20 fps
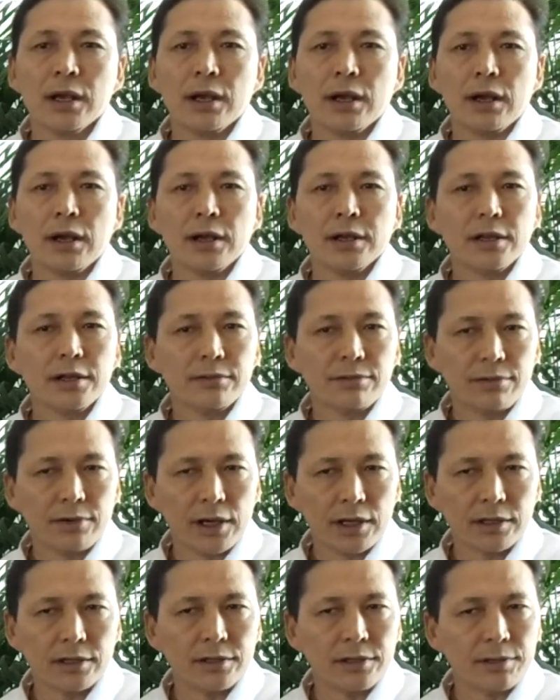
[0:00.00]
And in
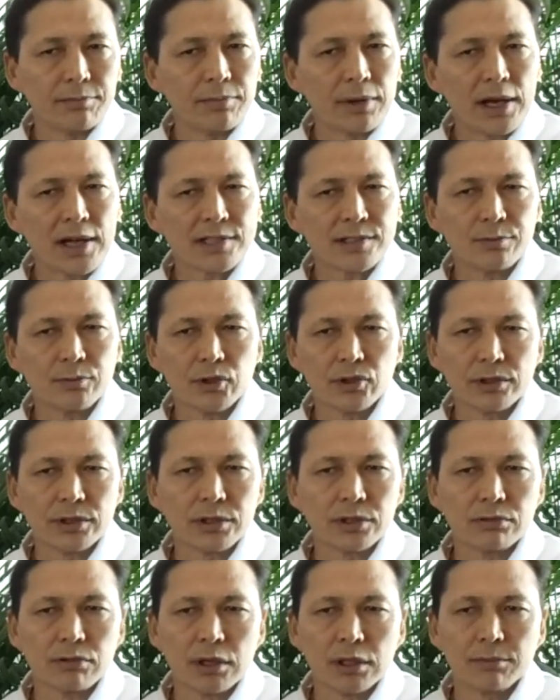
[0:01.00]
fact, the past more than
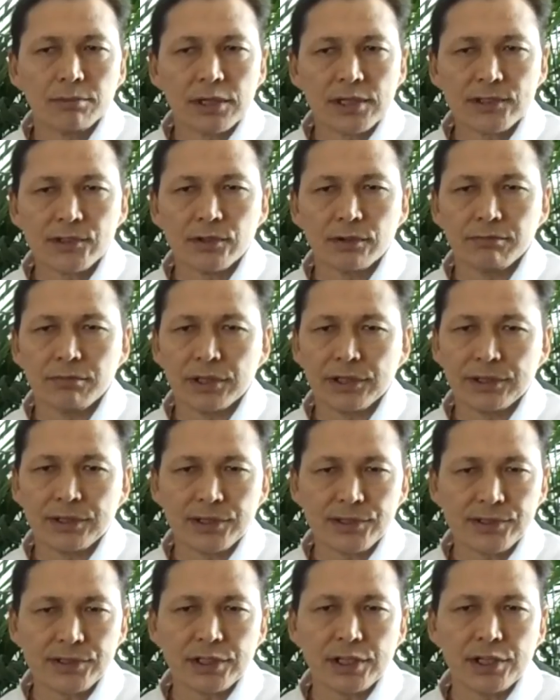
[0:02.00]
12 months of my
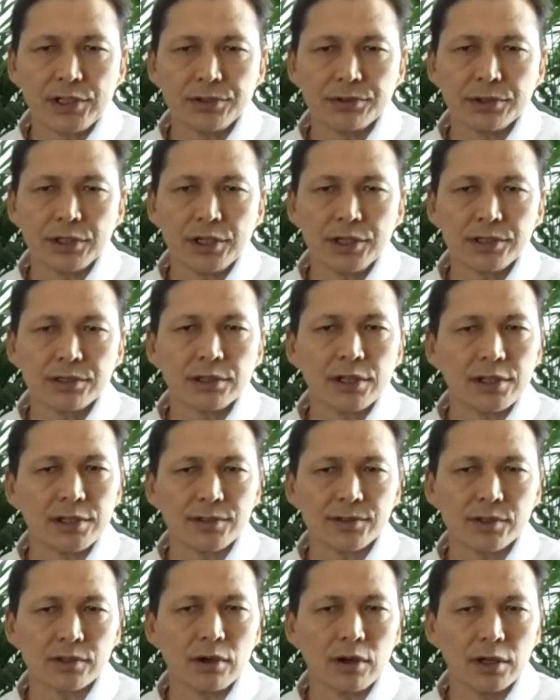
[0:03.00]
nursing education at
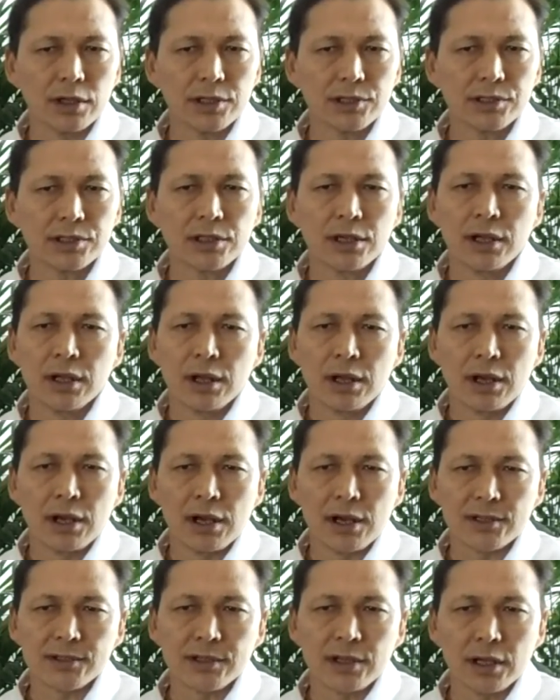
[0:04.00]
this college
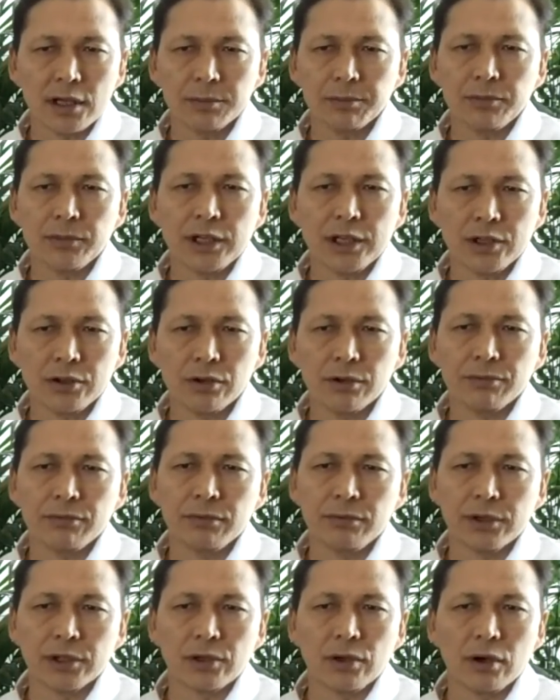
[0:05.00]
has helped me equip
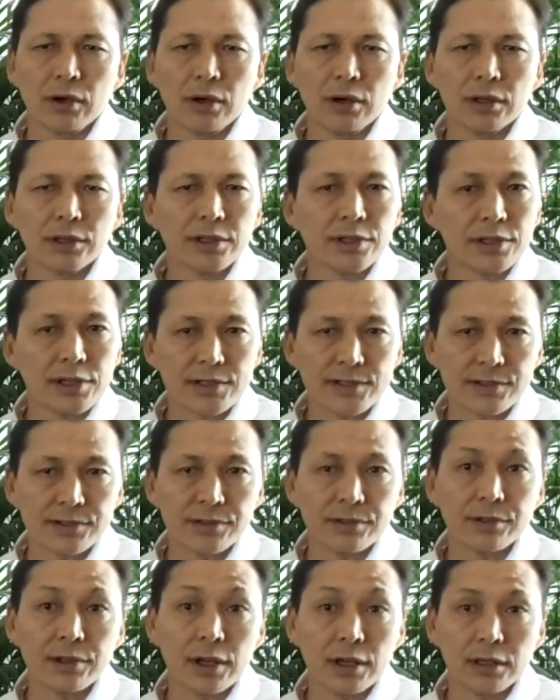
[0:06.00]
with all the
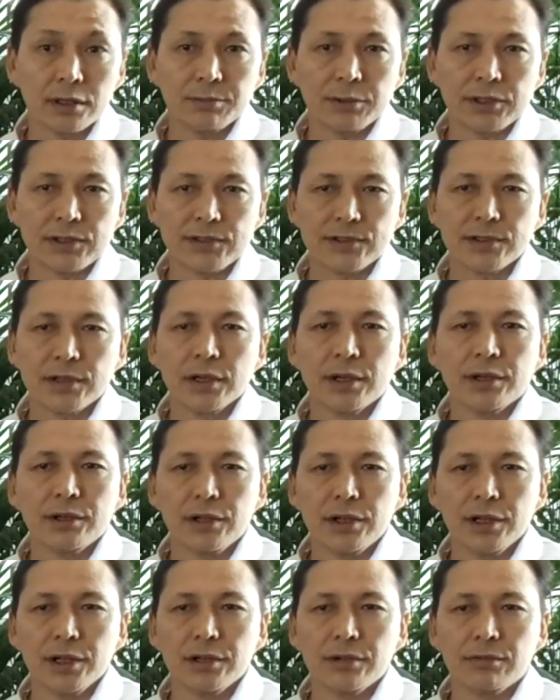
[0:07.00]
necessary elements
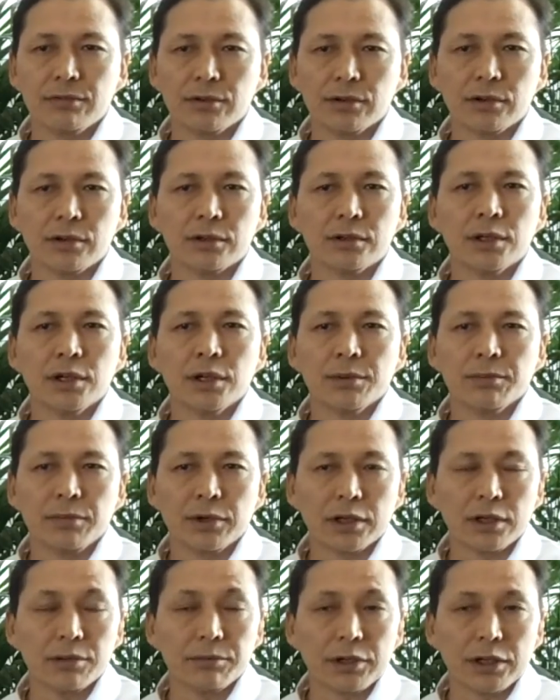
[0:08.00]
needed for
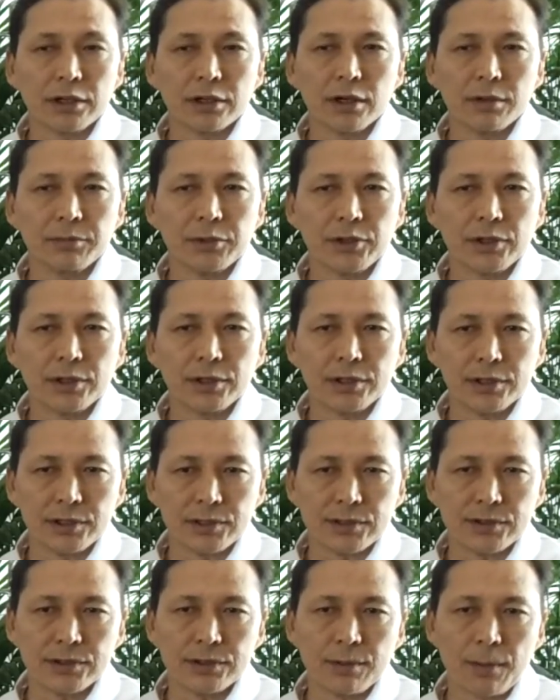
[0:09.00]
becoming a competent
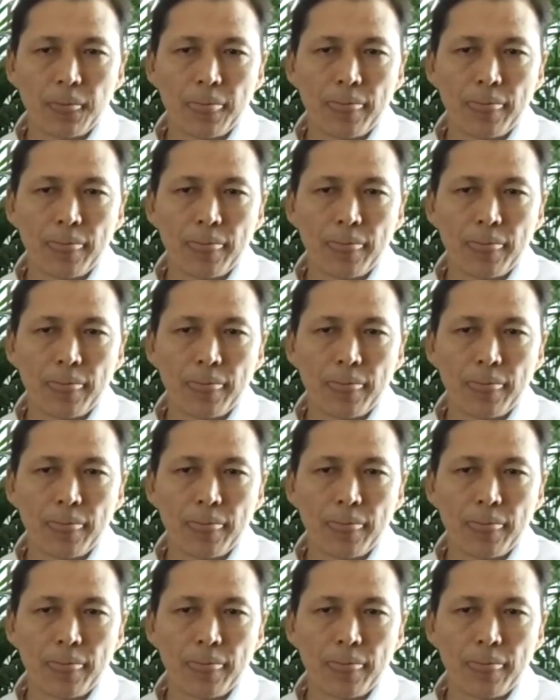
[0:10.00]
nurse.